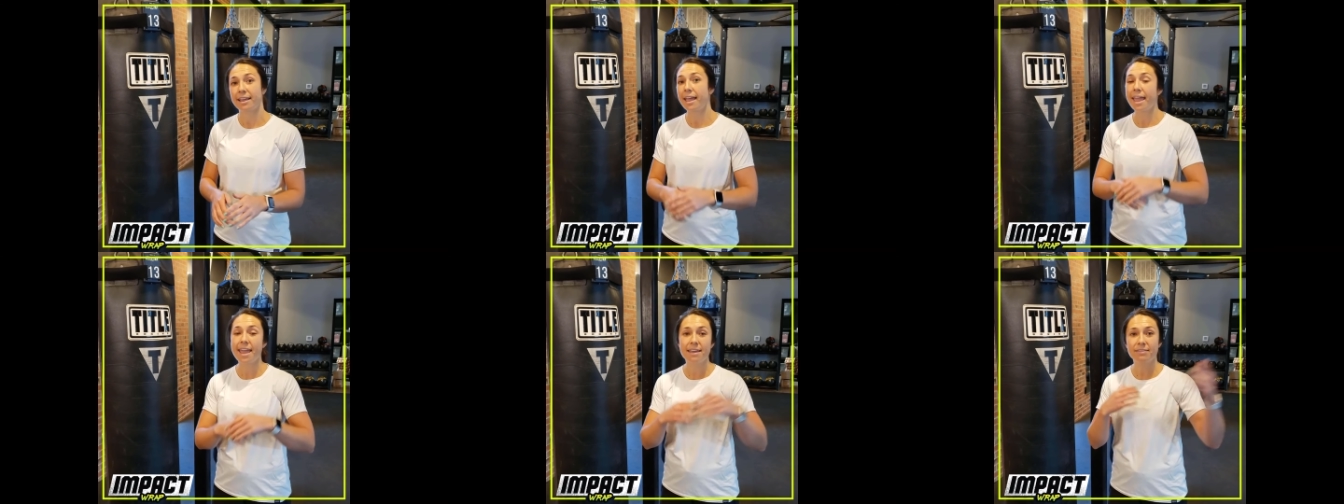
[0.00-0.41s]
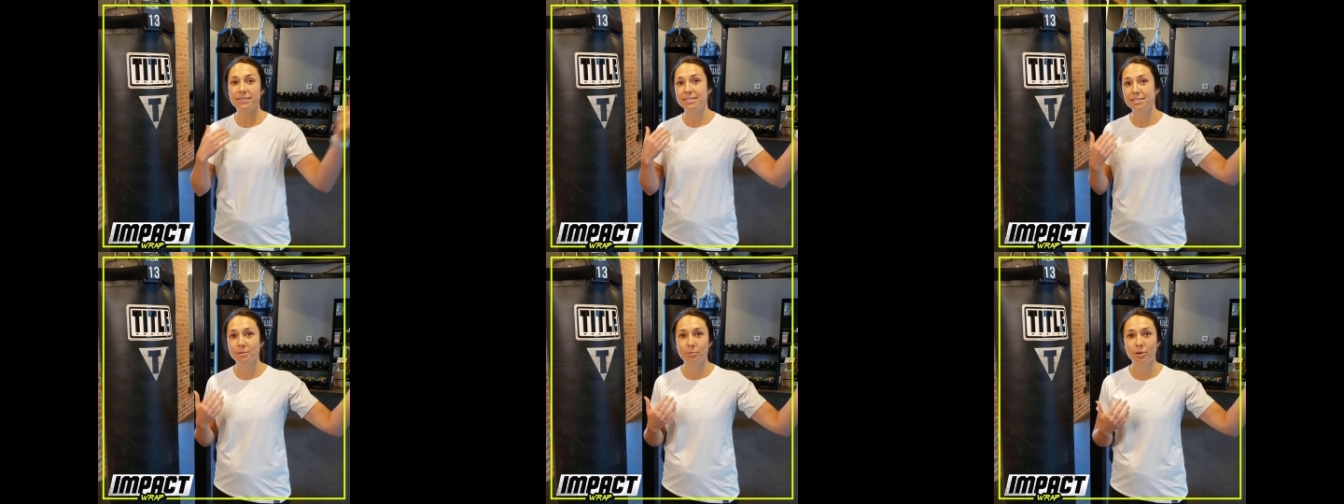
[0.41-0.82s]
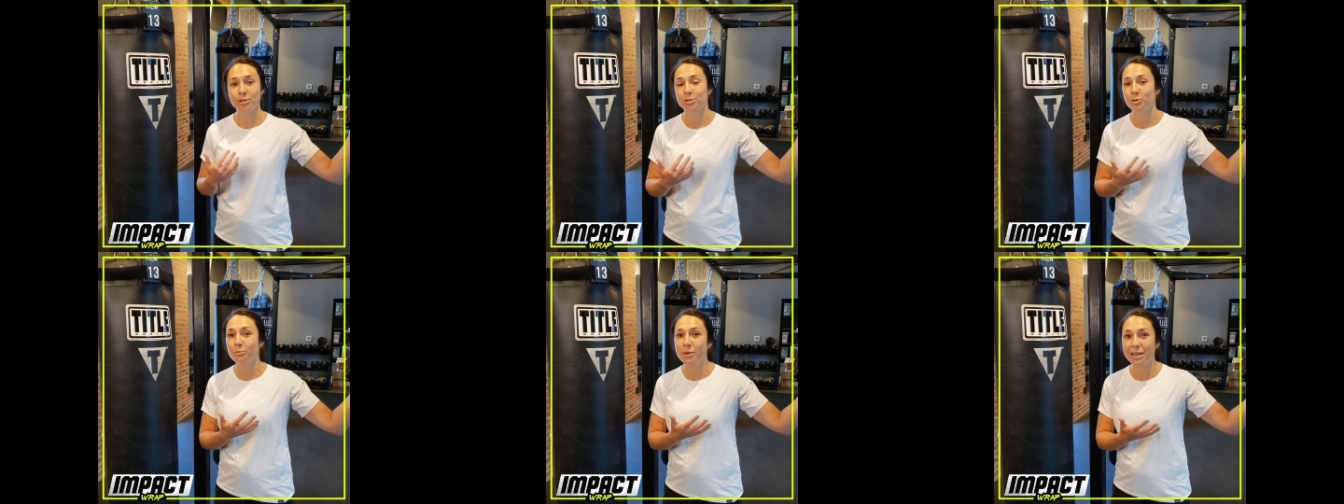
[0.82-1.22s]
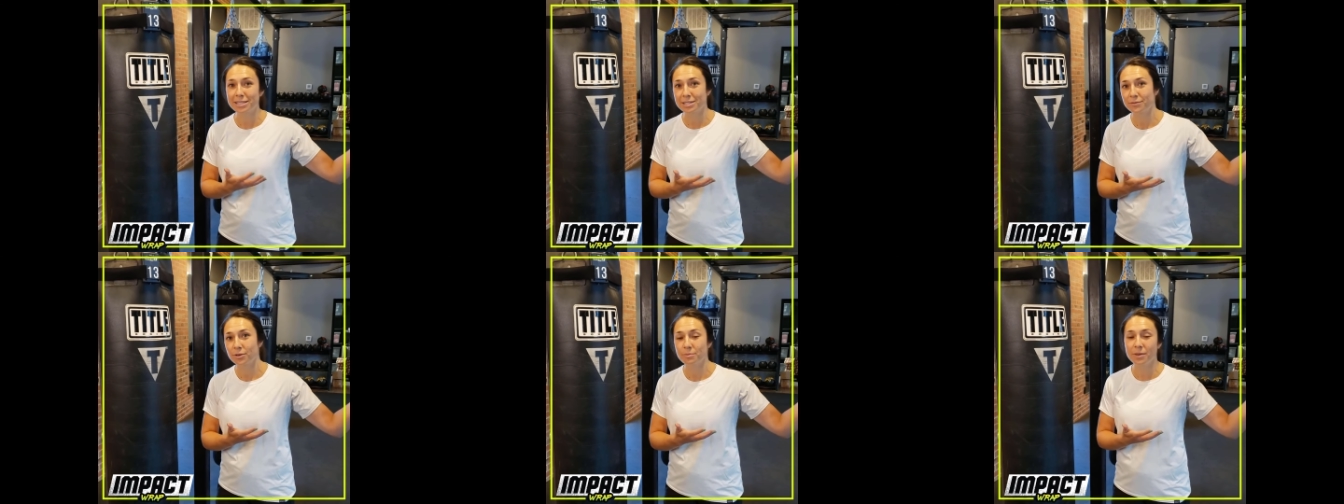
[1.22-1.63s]
like, hey, this is a personal
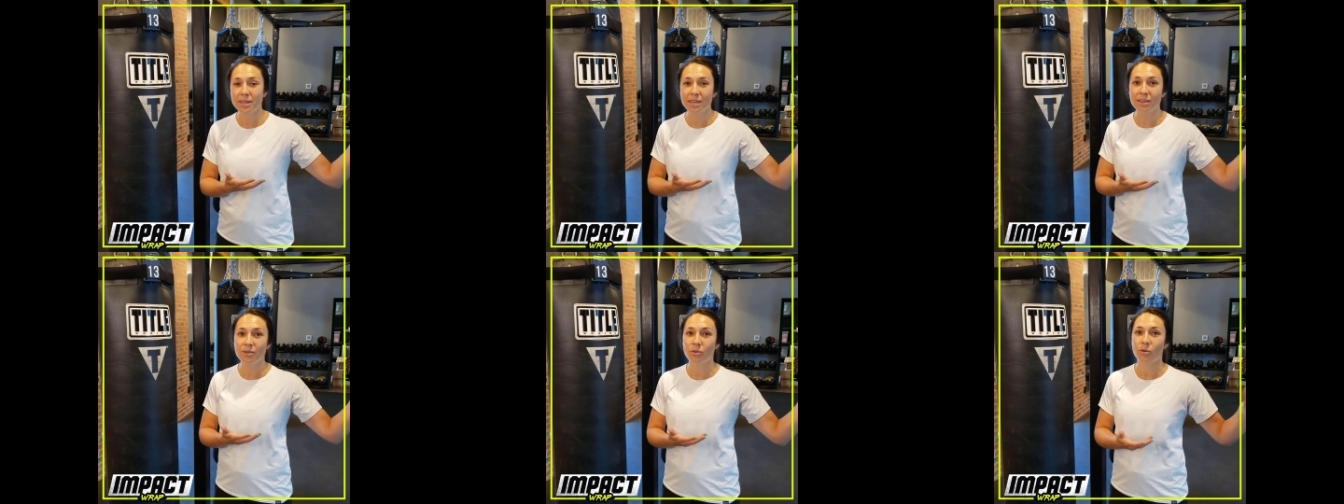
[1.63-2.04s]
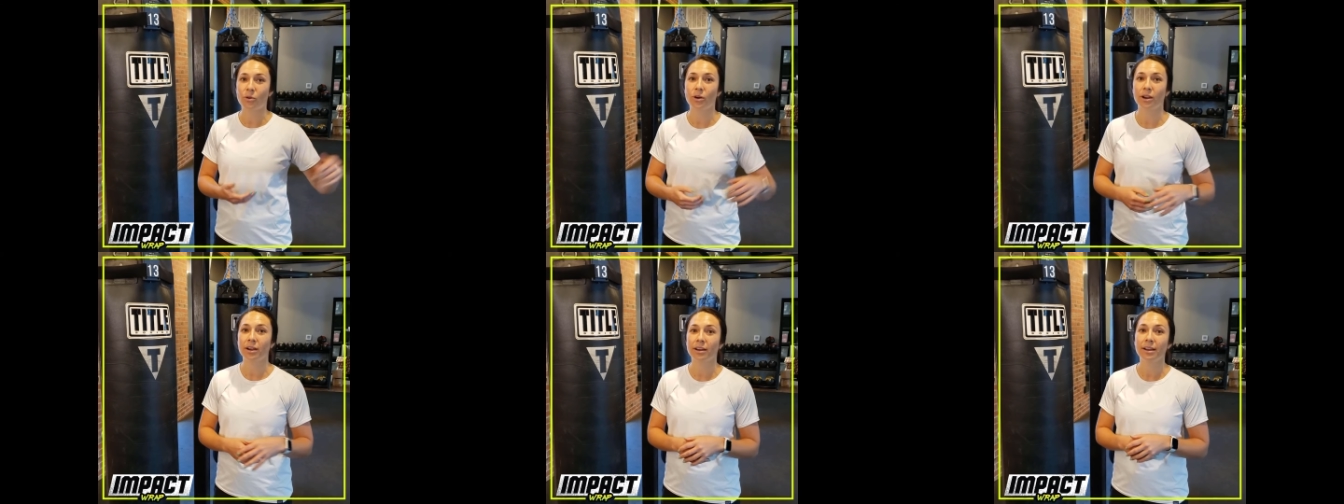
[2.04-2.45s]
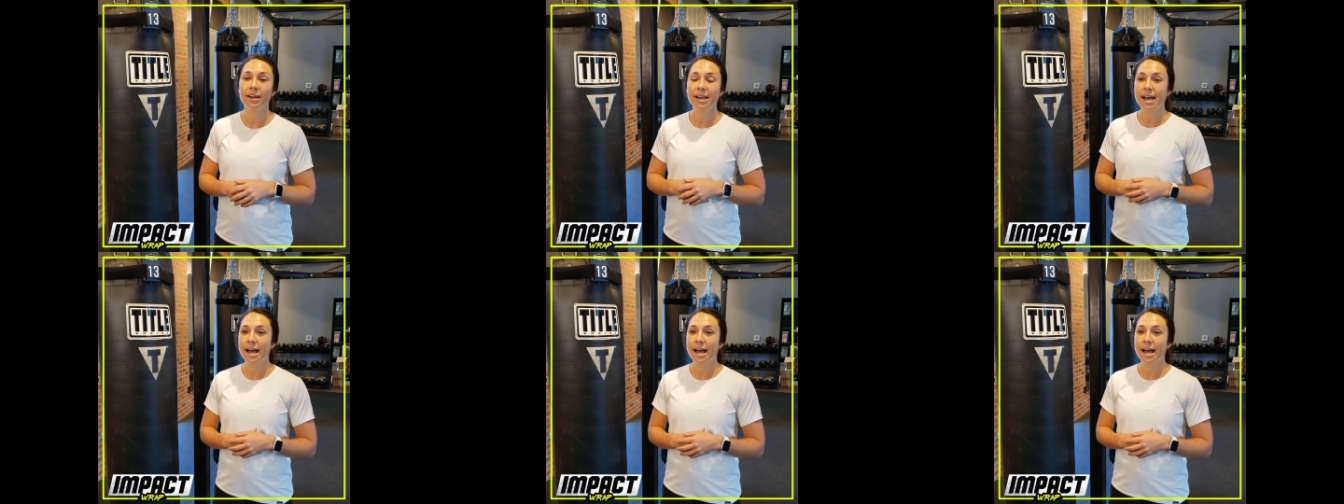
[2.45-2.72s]
best for me, or,